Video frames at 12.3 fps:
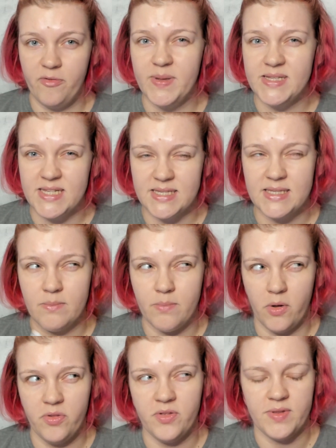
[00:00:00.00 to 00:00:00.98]
been
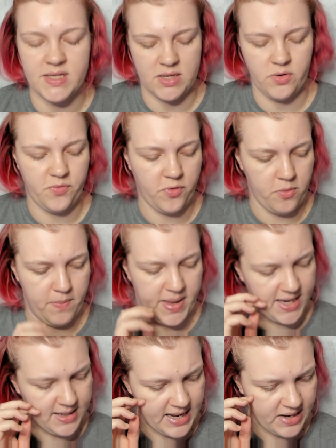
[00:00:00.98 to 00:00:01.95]
testing both of these out for a
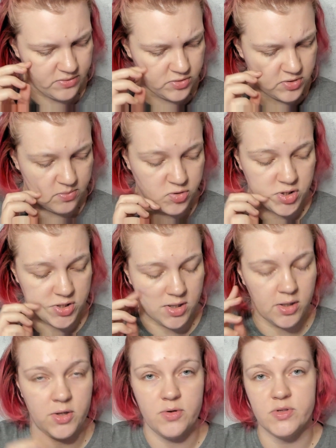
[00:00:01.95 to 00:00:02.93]
minute now, so I'm just
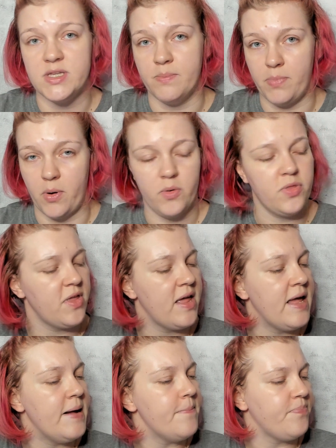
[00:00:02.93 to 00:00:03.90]
gonna use them both.
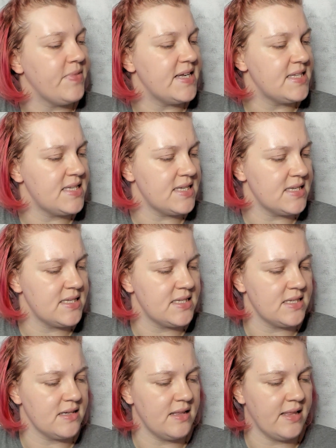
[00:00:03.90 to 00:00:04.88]
This
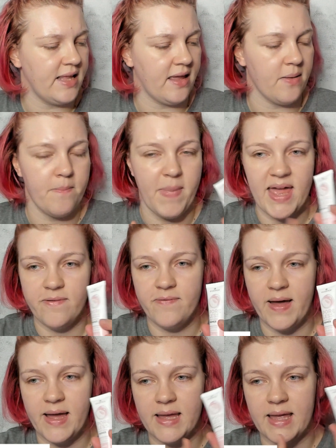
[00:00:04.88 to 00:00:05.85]
is like a
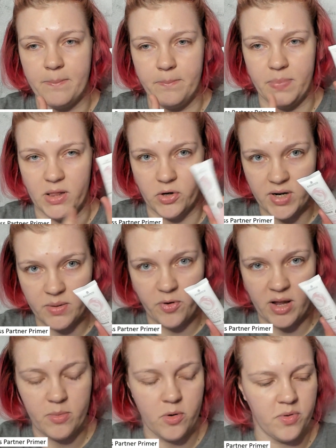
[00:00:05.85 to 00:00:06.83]
mattifying and blurring
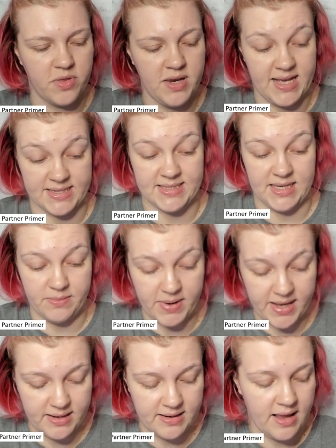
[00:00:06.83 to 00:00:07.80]
primer with
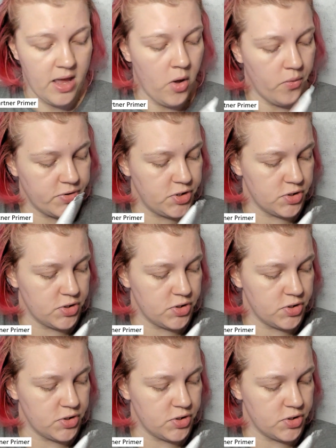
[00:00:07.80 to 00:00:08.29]
niacinamide, which is